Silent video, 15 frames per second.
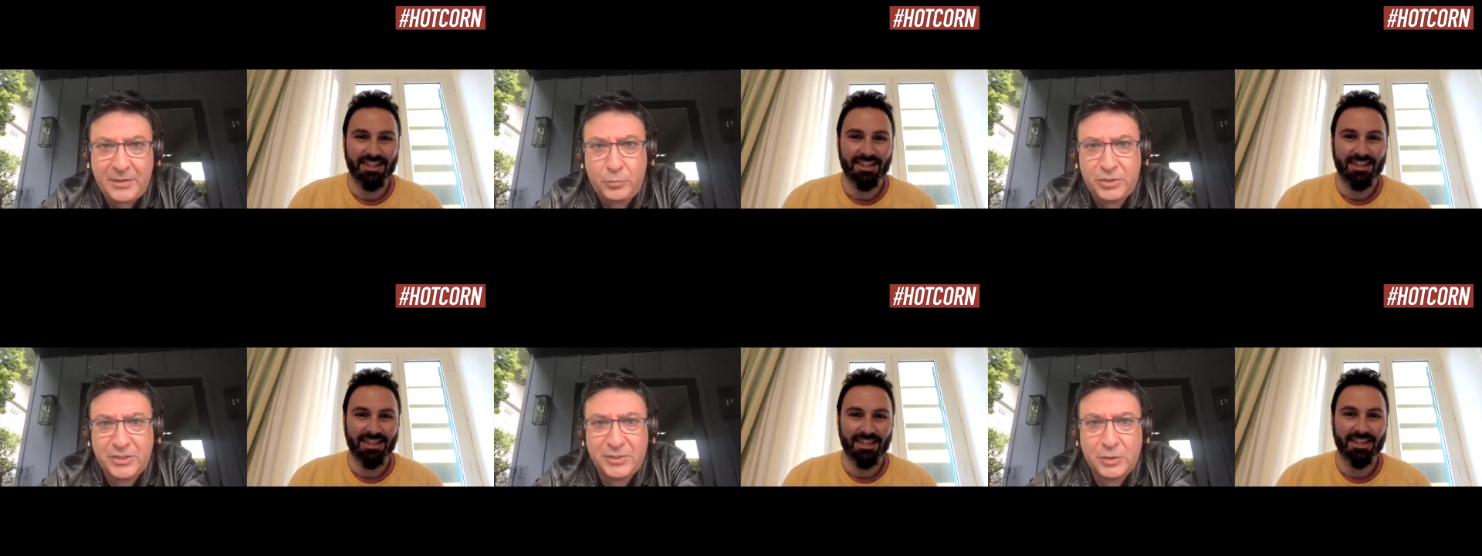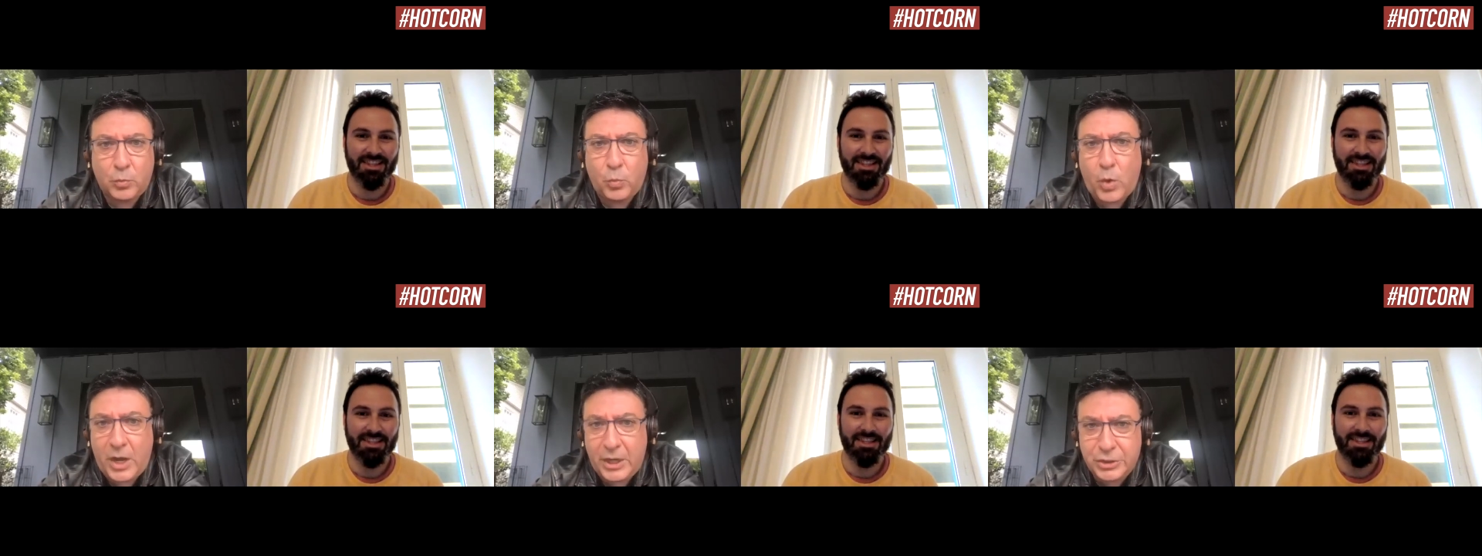Speaker 1: which is The
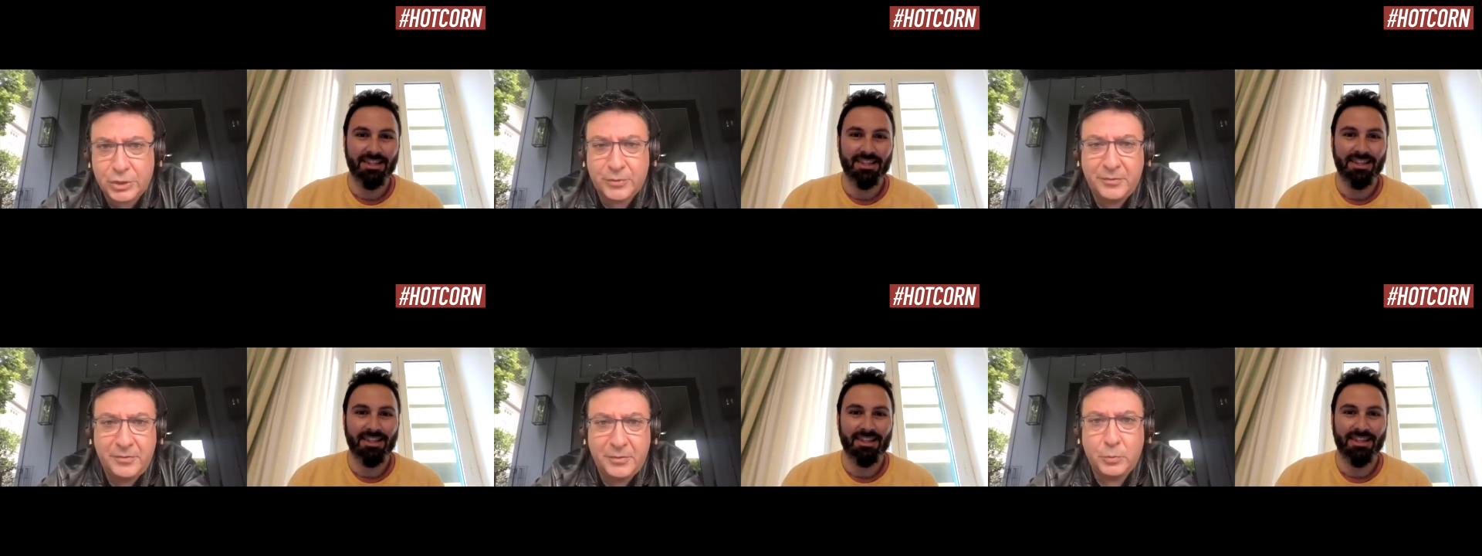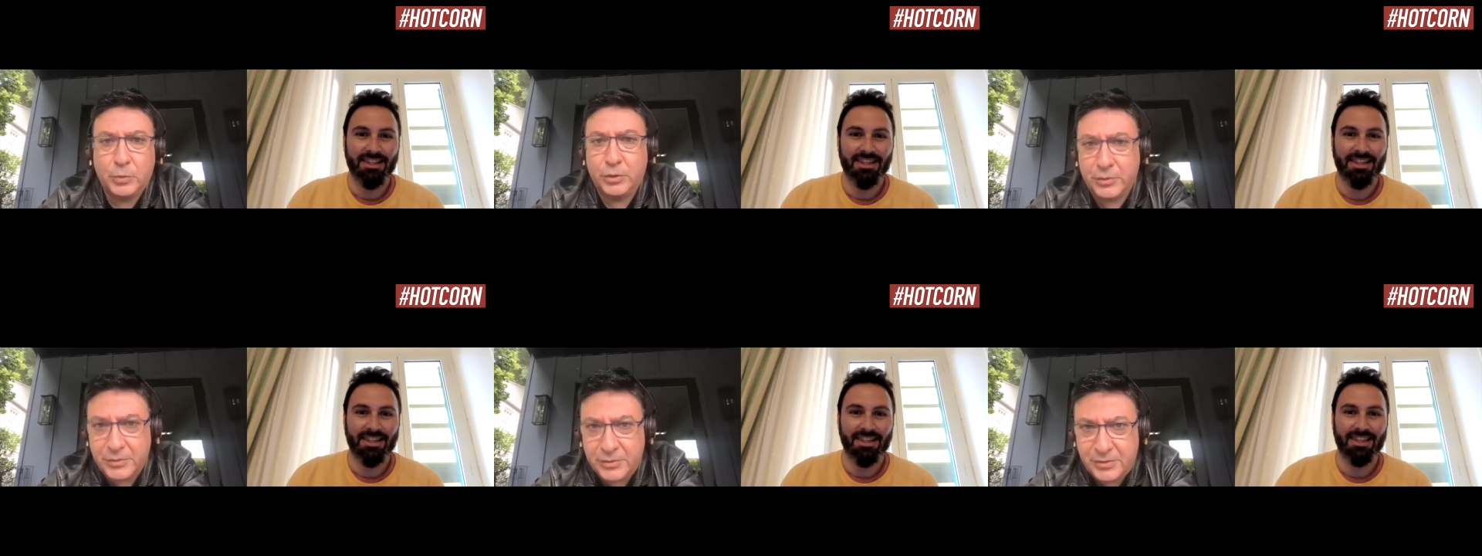Watcher in the
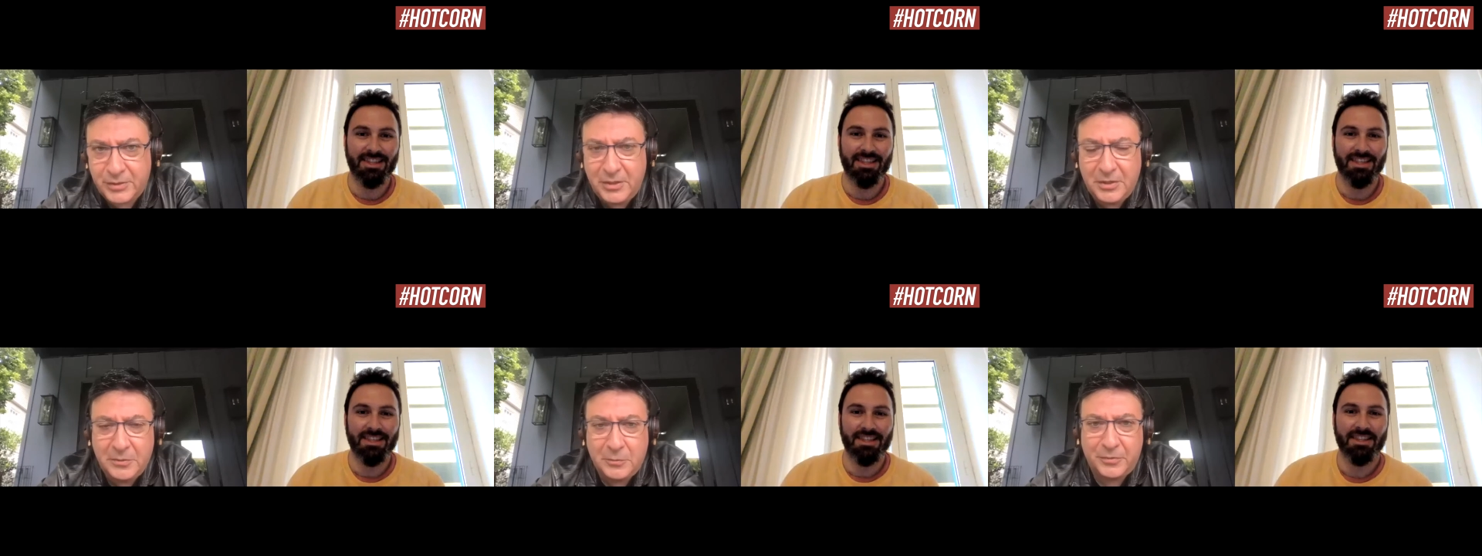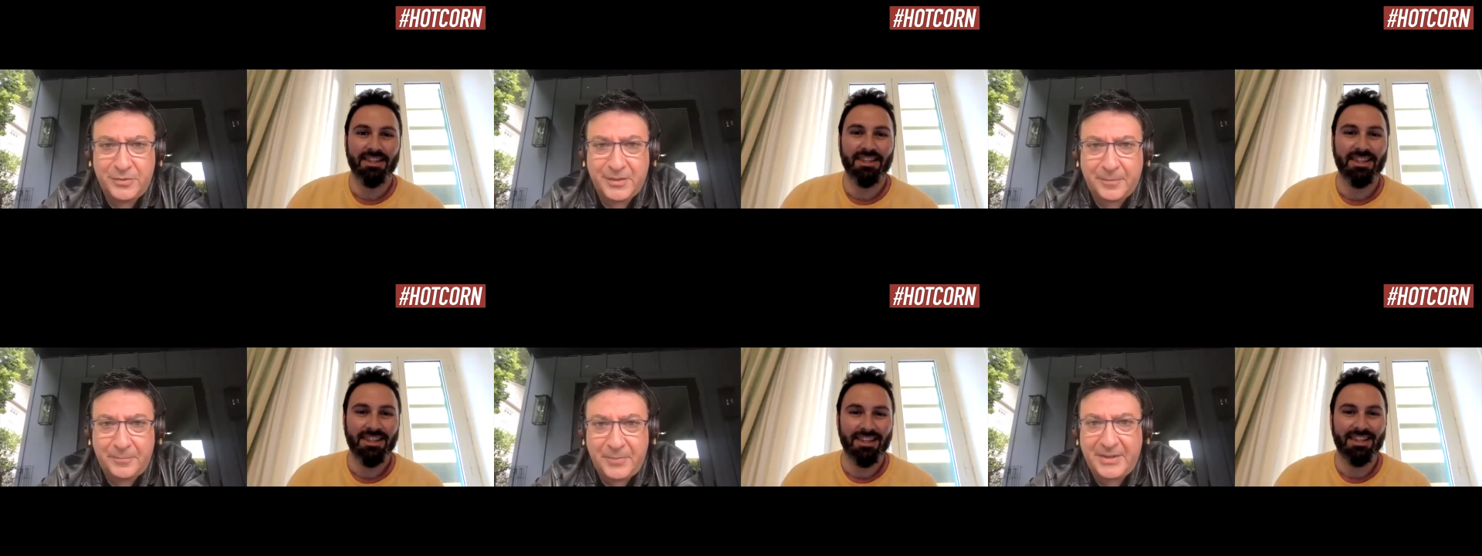Woods with
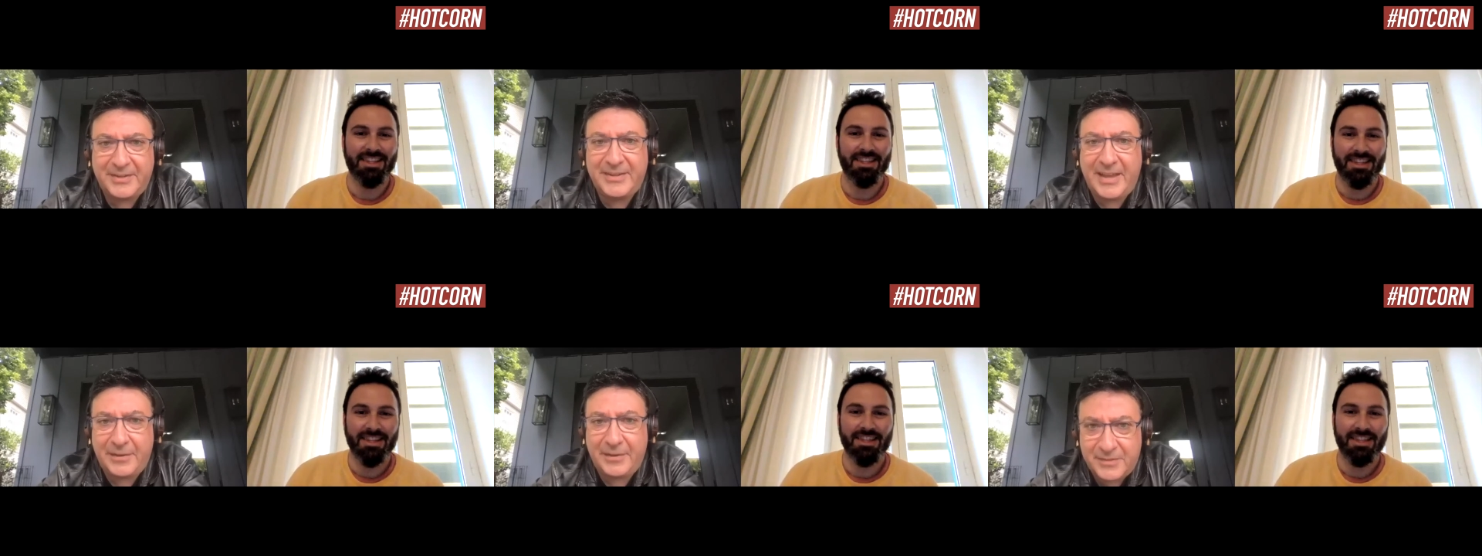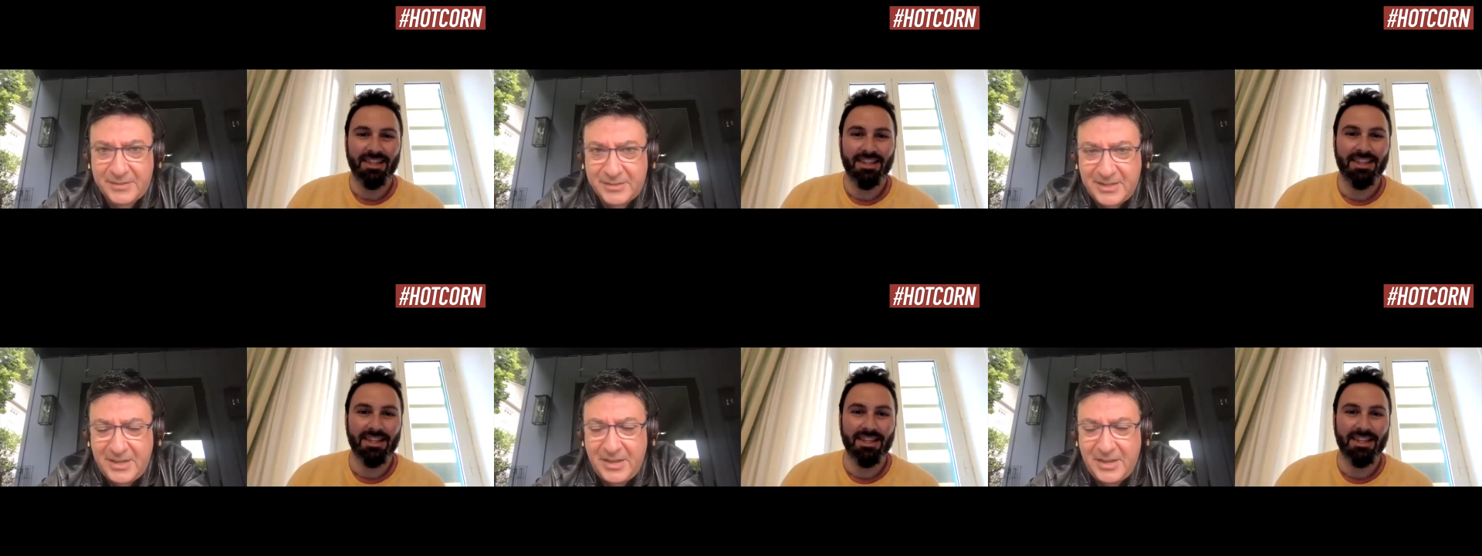Bette Davis,